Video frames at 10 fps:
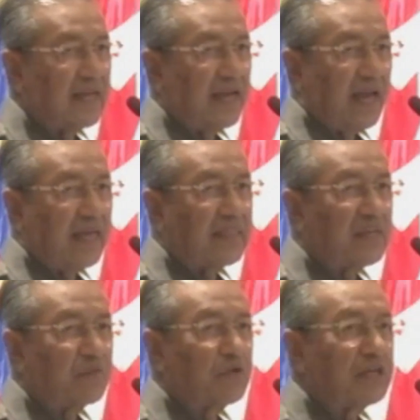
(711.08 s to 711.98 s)
and they
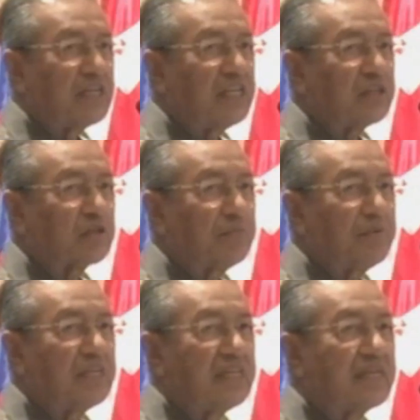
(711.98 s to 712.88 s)
would need to
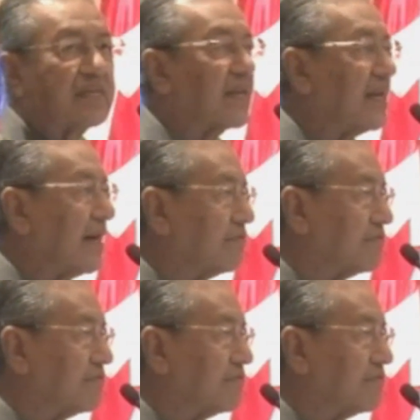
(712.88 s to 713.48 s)
be near enough